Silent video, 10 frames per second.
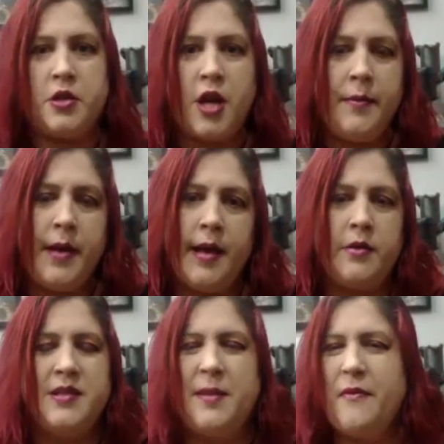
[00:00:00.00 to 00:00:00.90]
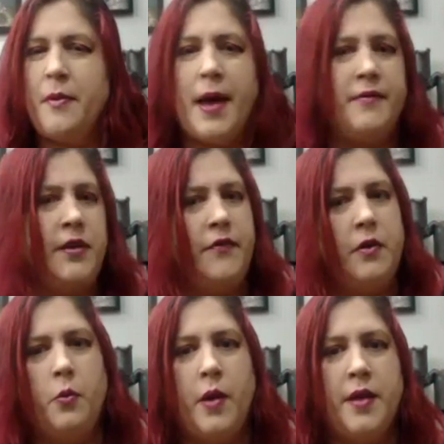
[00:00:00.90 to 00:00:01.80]
chime candles, some of them have
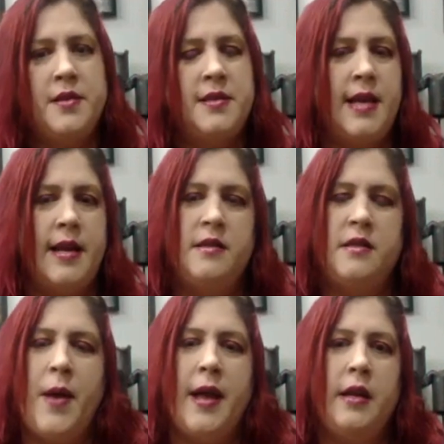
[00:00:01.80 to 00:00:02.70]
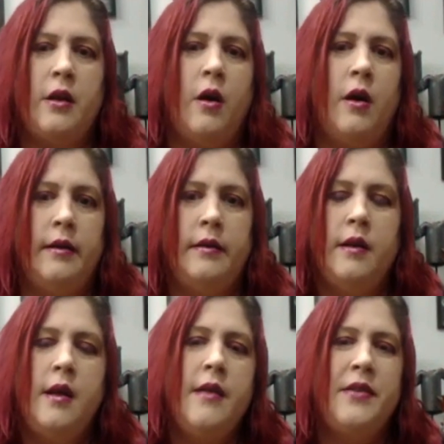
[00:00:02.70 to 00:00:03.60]
different widths, and depending on
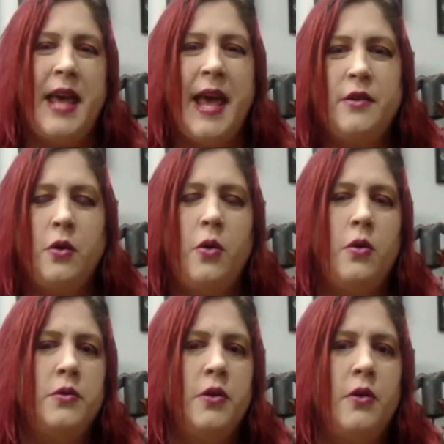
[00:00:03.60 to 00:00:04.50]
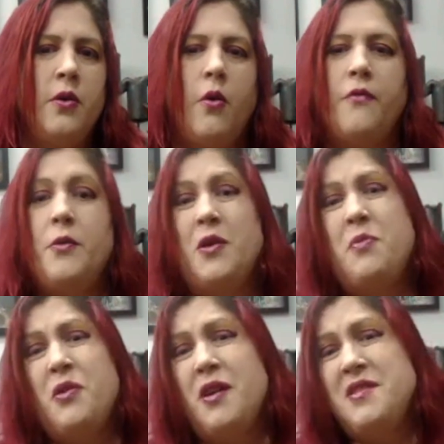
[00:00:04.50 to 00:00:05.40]
the candle holder, or if you want to
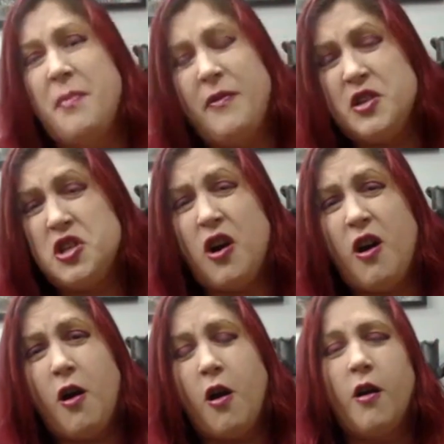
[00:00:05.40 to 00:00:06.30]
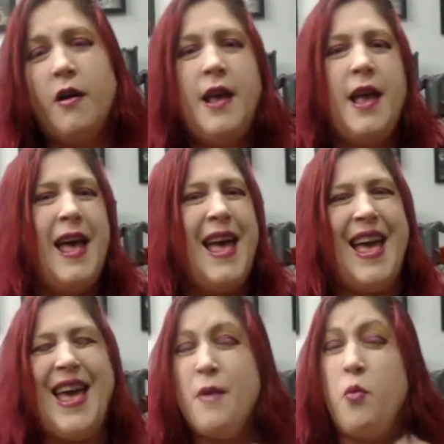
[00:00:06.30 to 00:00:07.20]
put it on top of a jar,
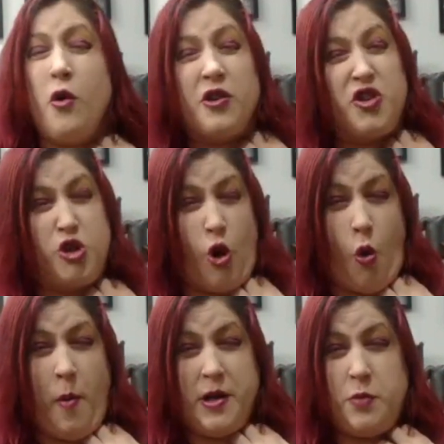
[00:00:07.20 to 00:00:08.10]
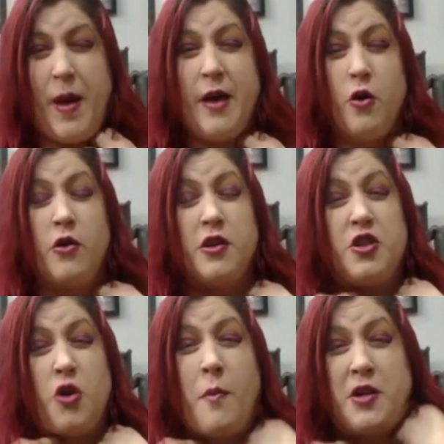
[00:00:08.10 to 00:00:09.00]
it works so much better and is
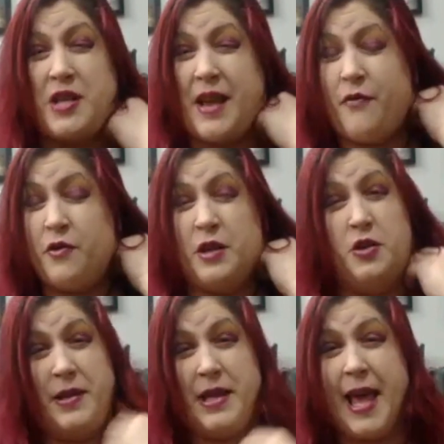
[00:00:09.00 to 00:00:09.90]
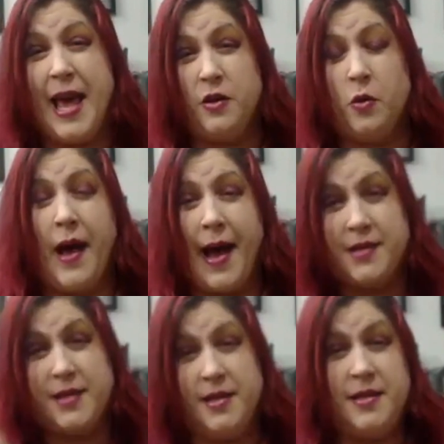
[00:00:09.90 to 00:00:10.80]
so much safer than doing the candle
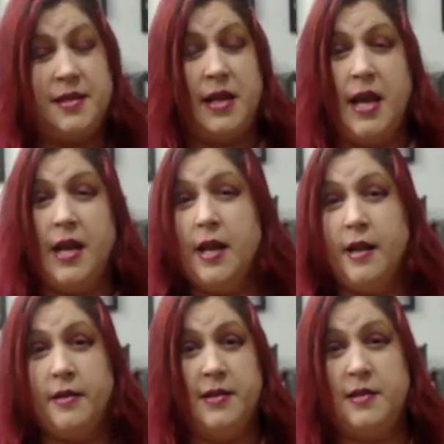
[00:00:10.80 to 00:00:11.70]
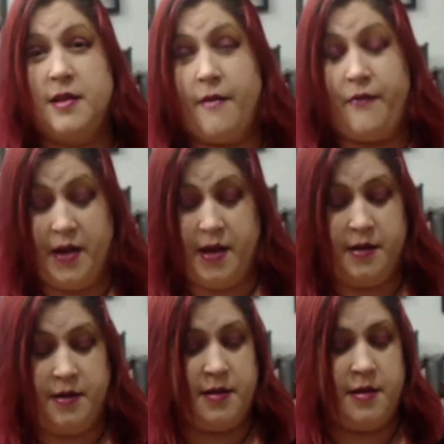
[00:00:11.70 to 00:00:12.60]
wax and then sticking in it. This stuff
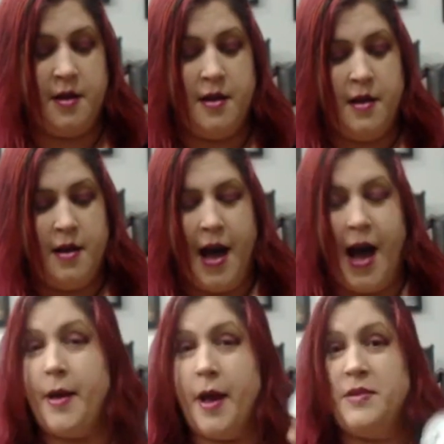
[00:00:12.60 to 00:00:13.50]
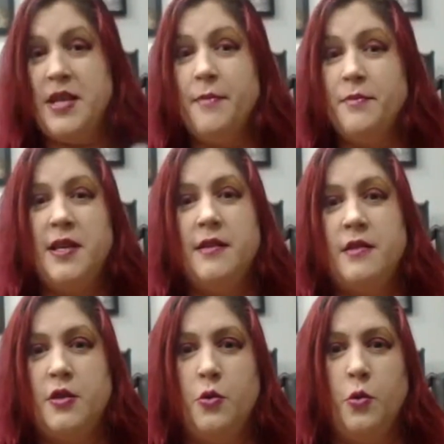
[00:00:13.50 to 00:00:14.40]
is, I'm tempted
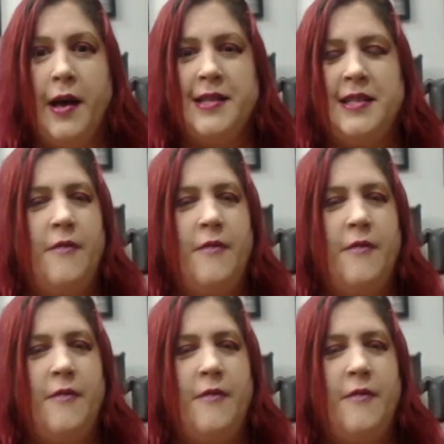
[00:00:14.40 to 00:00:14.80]
to like see